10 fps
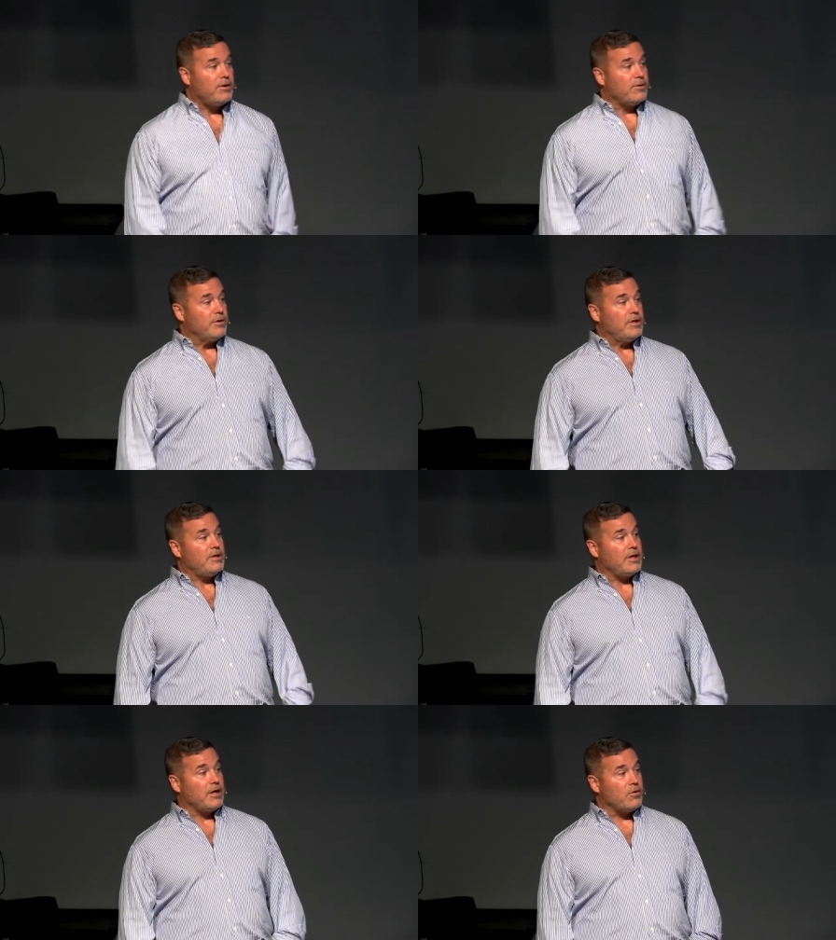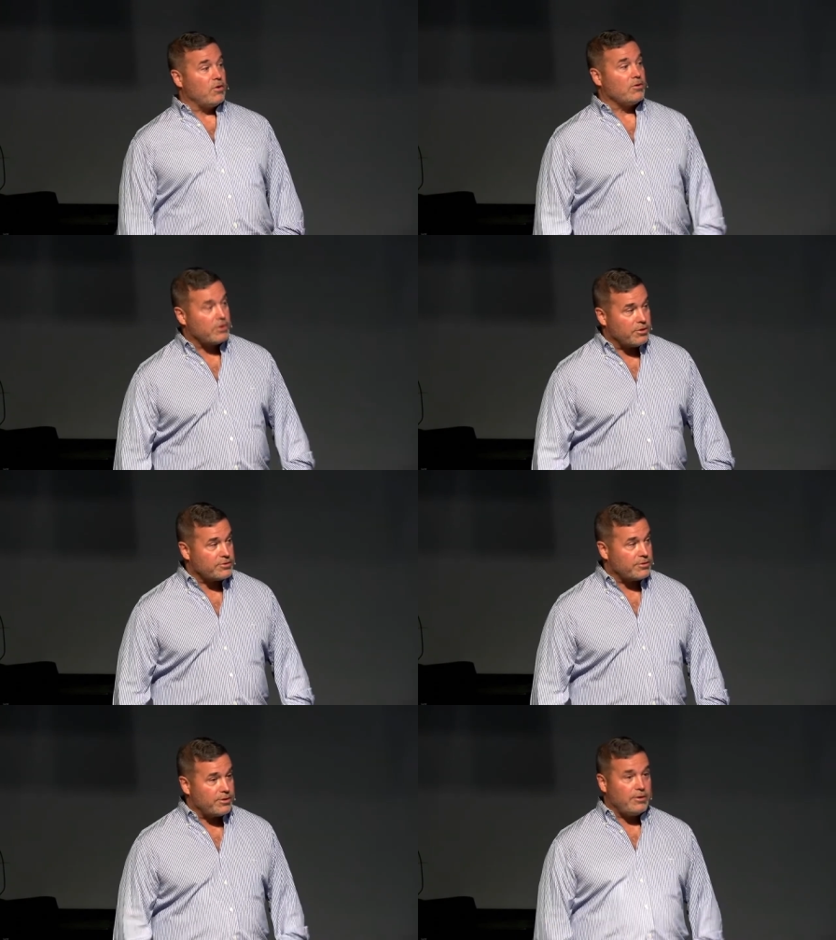or you need to get on a roller
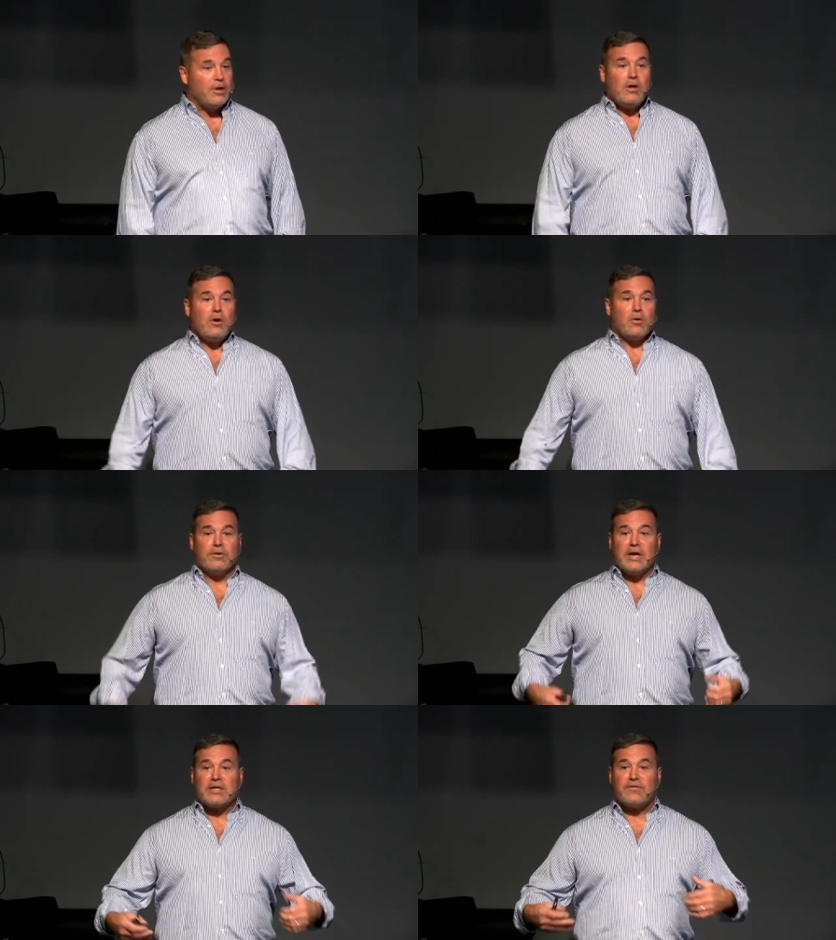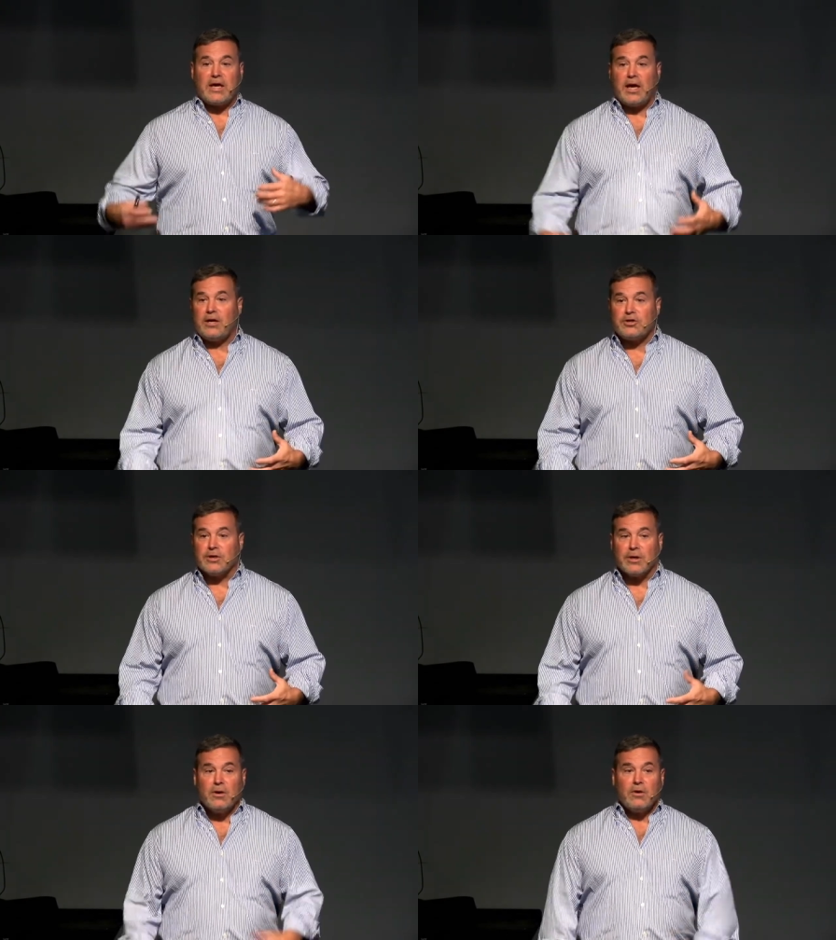coaster, or, you, or the next vacation,